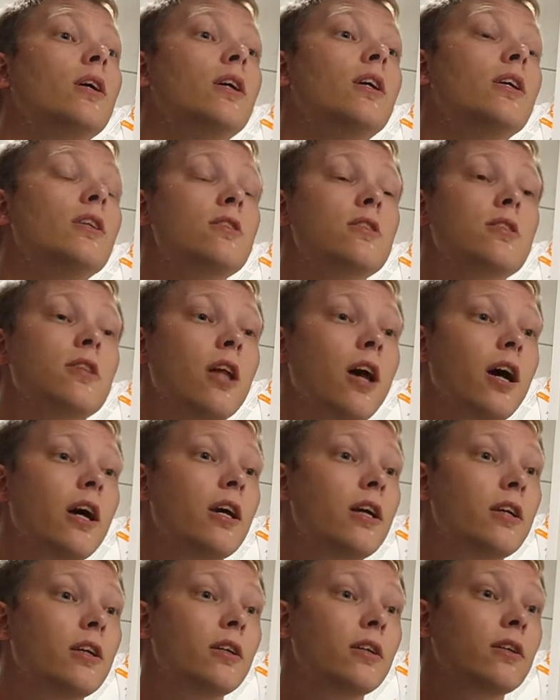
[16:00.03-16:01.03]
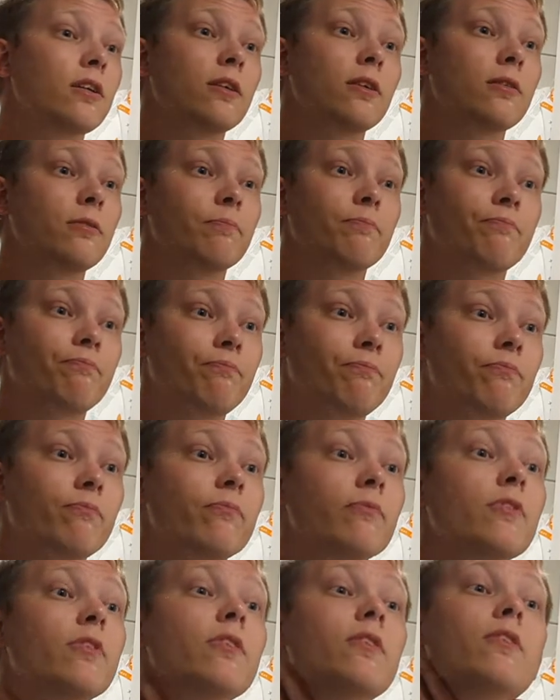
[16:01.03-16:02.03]
It's like
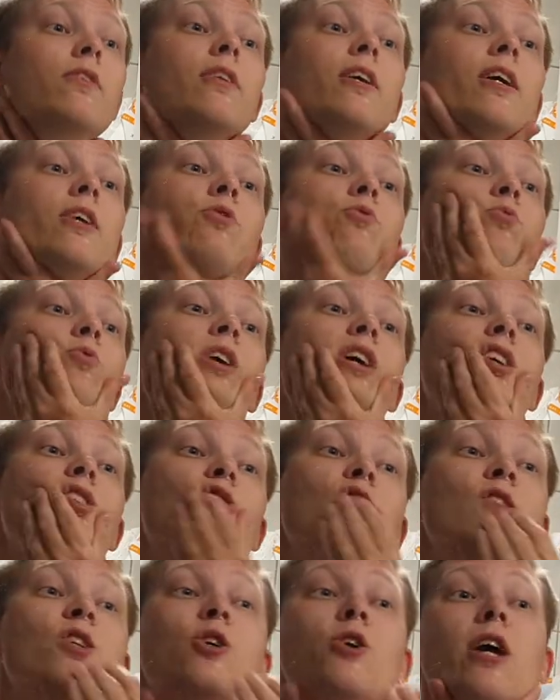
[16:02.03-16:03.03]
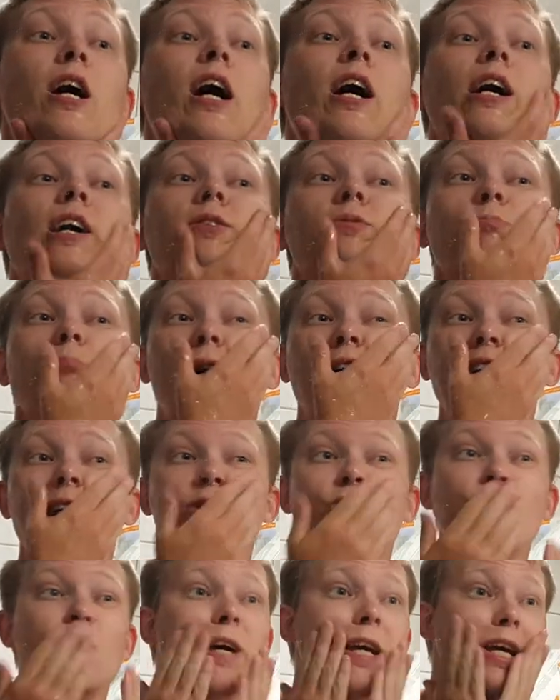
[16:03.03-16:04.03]
that razor and my
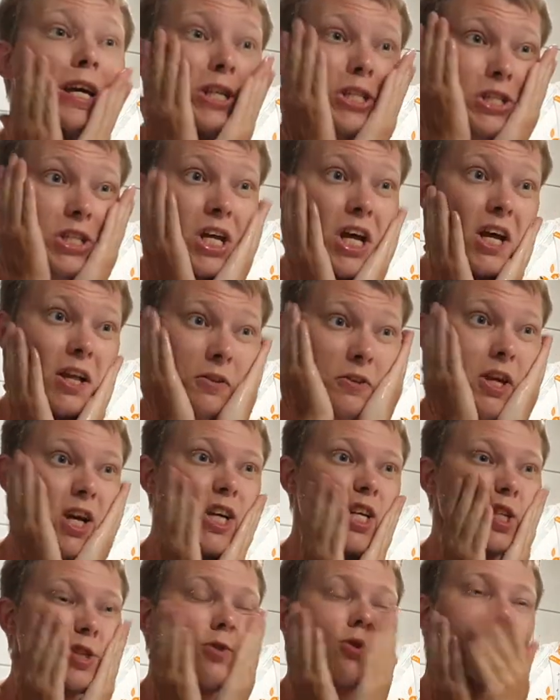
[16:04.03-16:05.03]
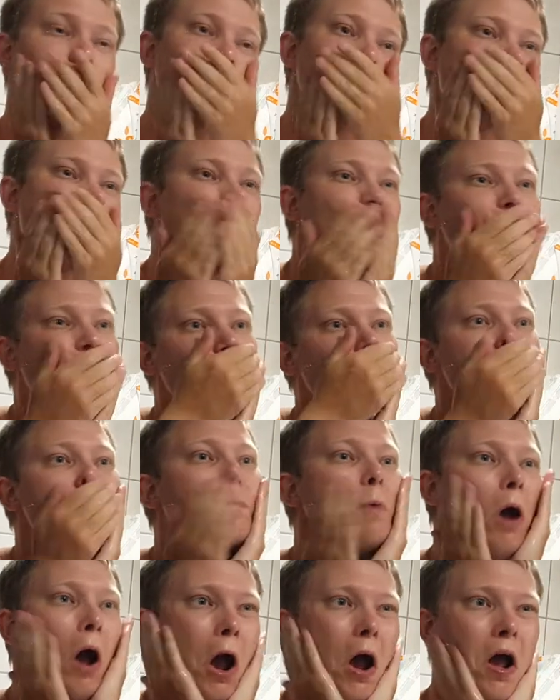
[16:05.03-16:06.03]
face and the Astra blade.
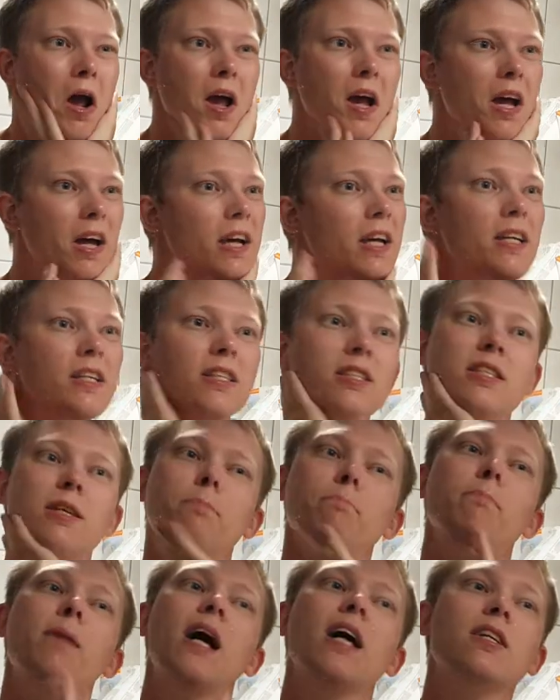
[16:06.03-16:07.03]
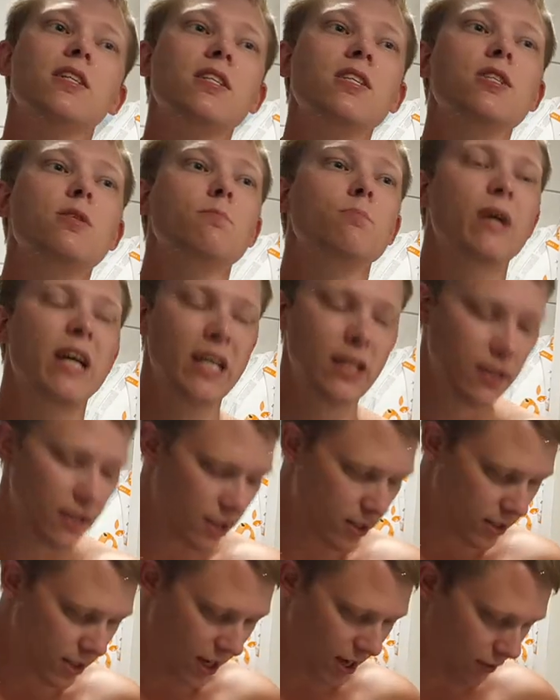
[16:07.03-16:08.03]
It's a match made
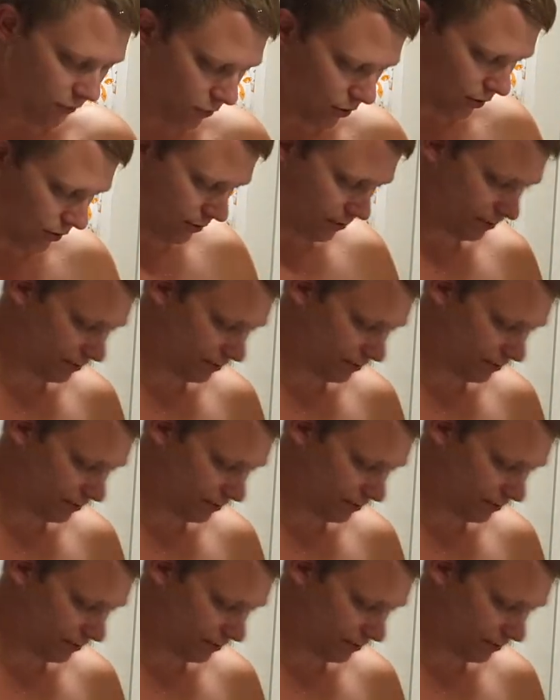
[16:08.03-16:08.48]
in heaven.